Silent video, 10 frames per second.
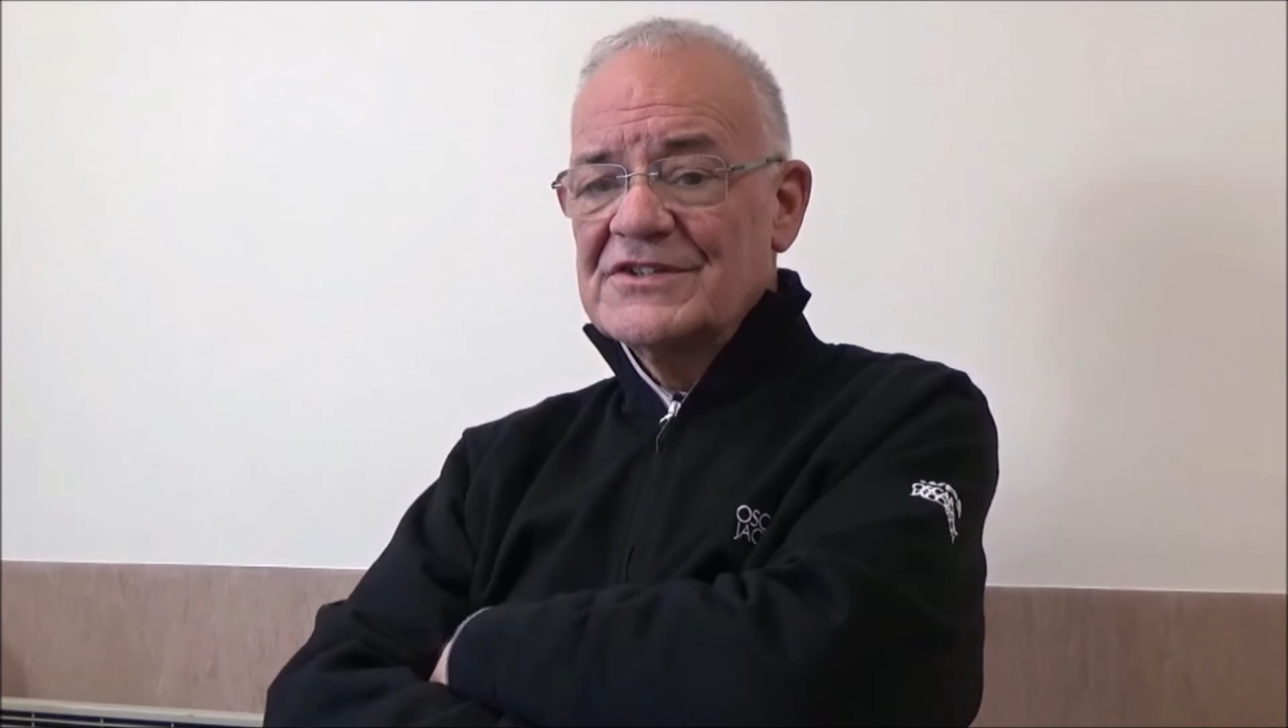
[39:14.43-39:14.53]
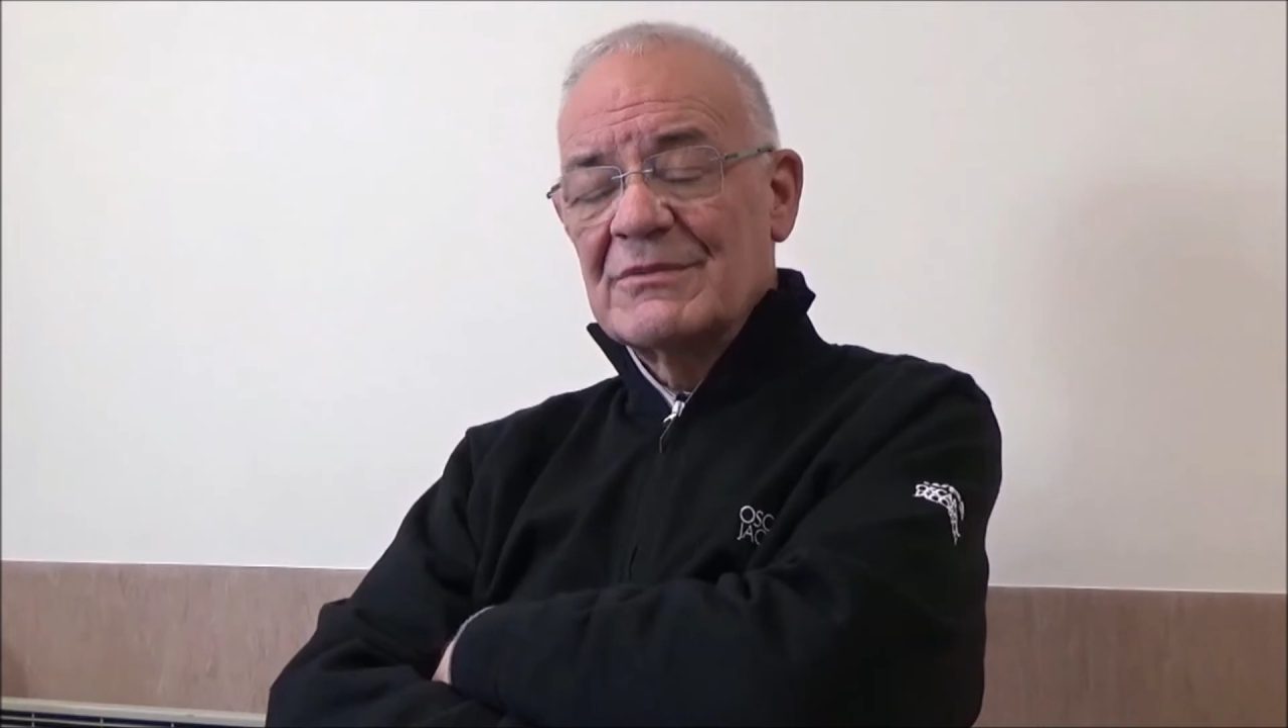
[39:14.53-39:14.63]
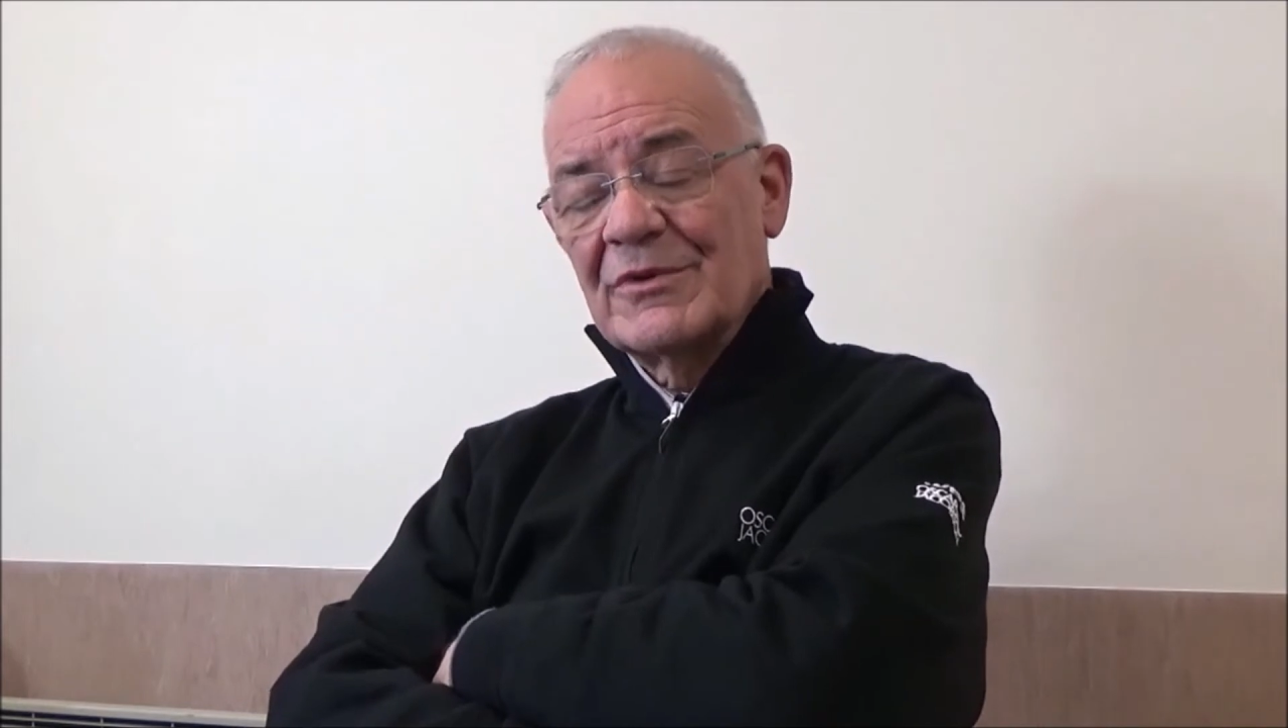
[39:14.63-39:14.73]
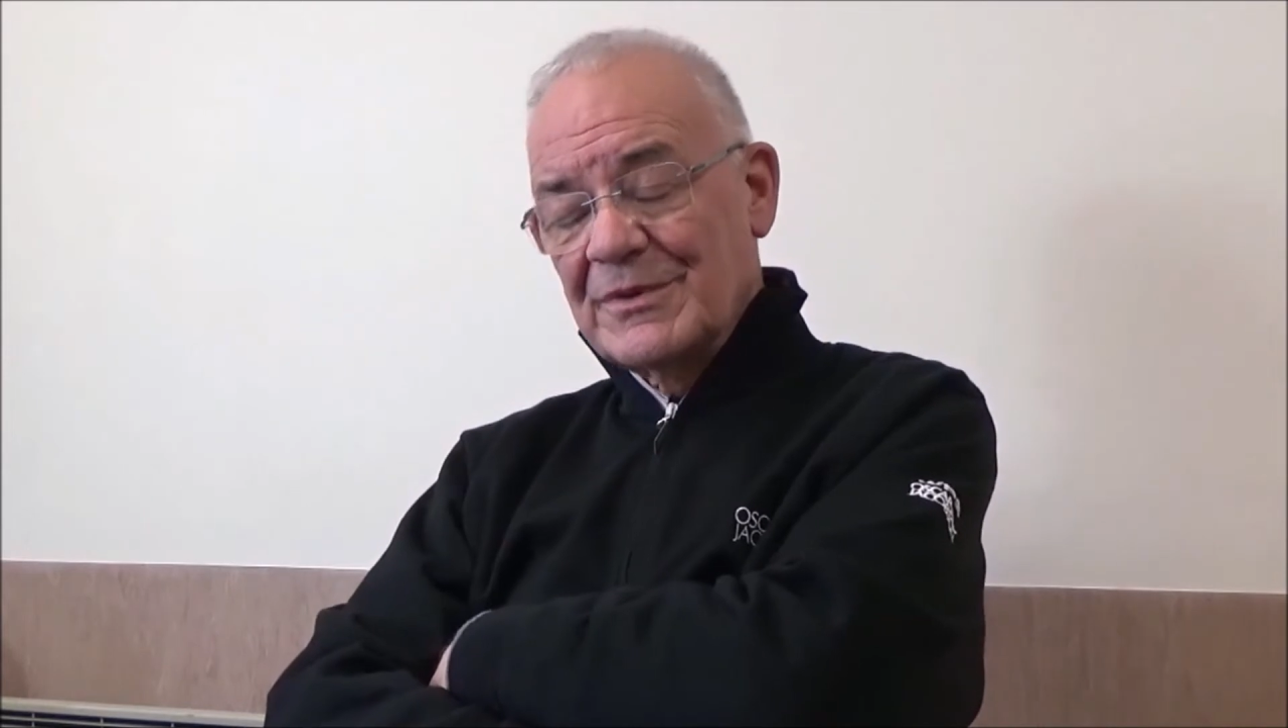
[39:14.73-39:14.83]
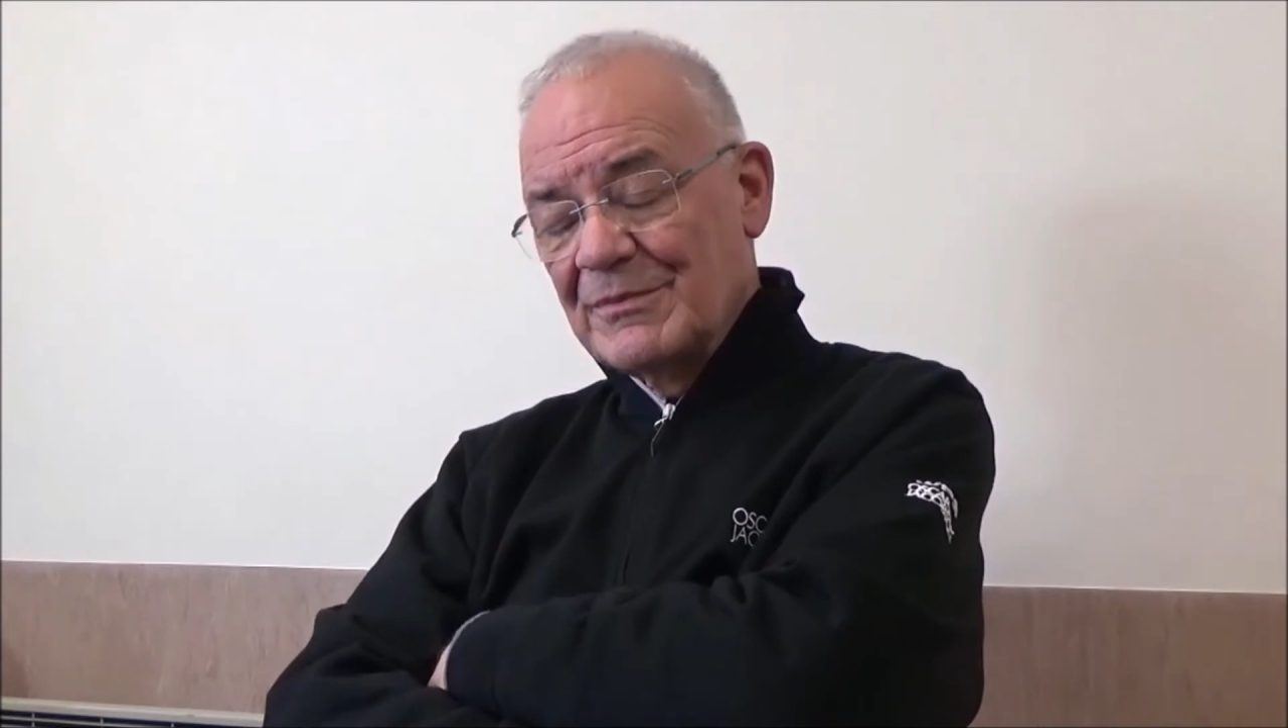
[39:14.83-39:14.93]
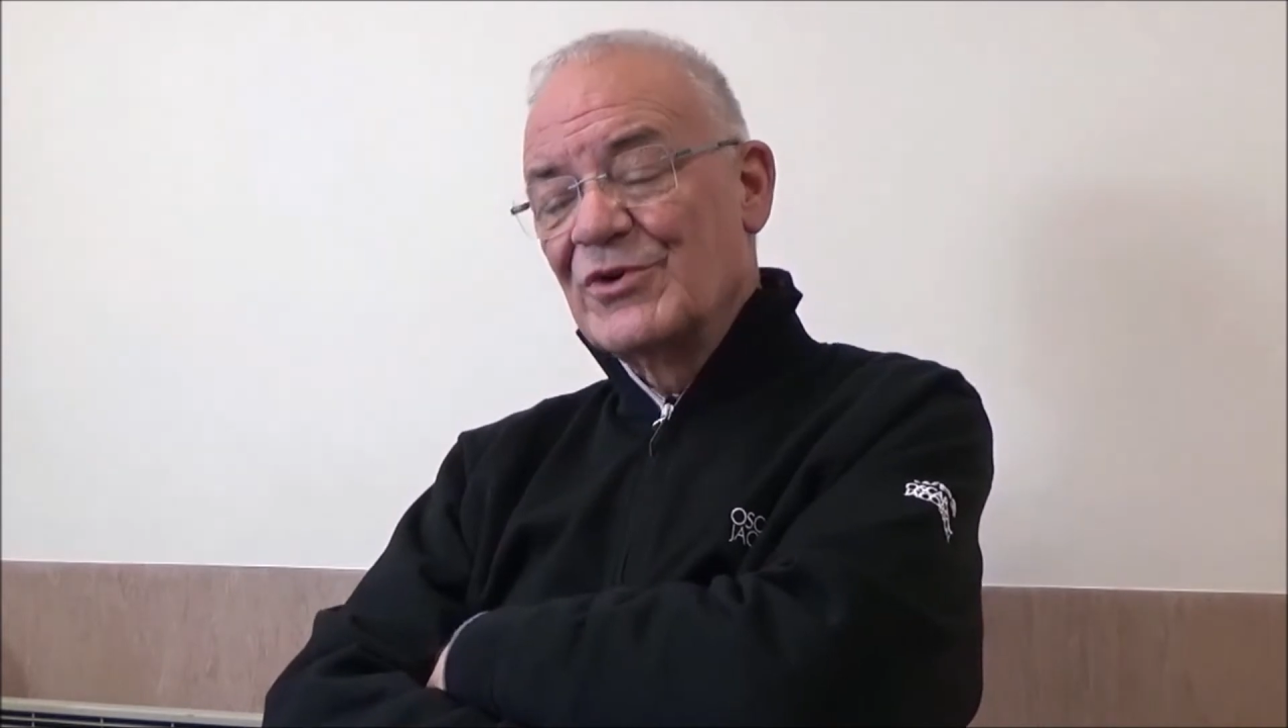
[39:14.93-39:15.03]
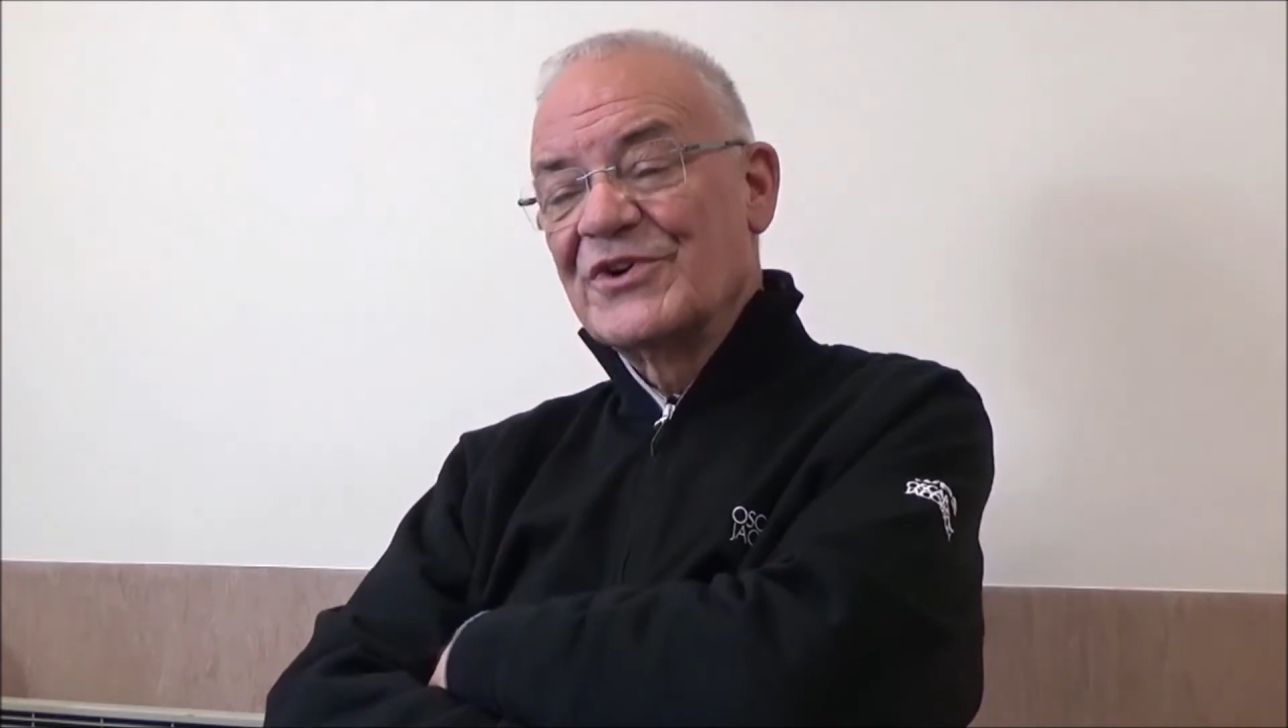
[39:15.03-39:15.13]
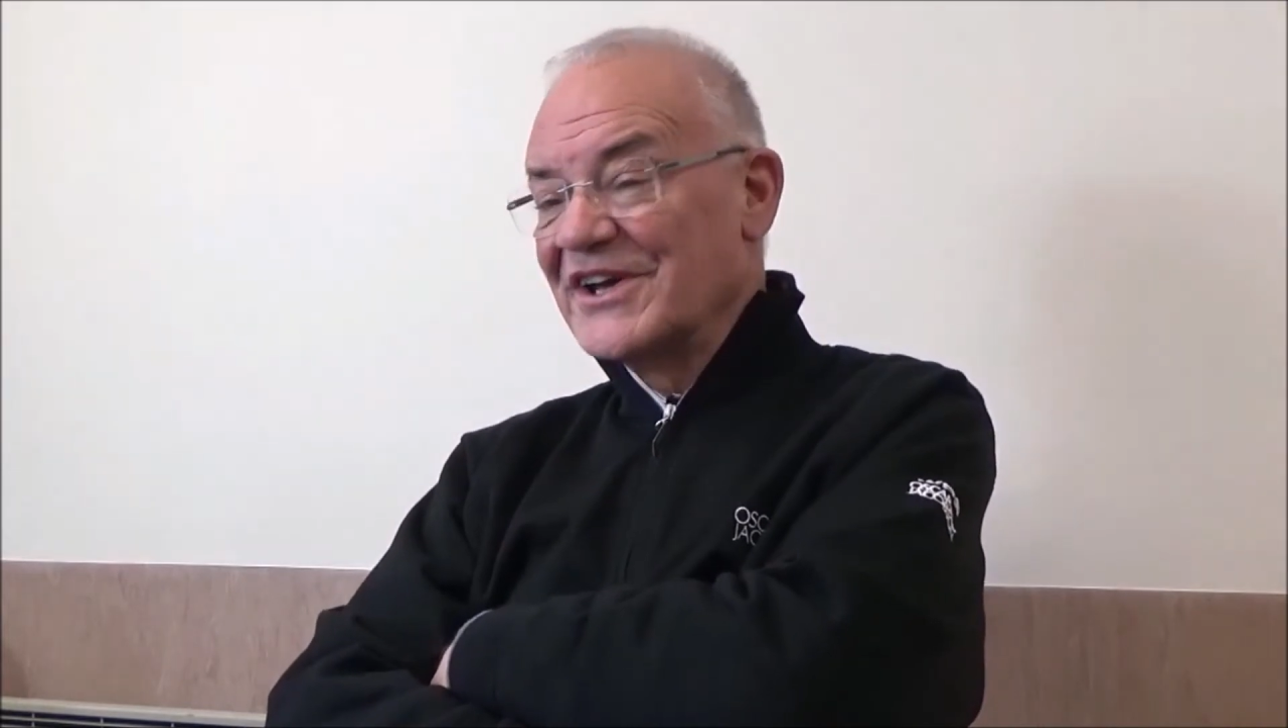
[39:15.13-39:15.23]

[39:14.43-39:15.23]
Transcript: some will be more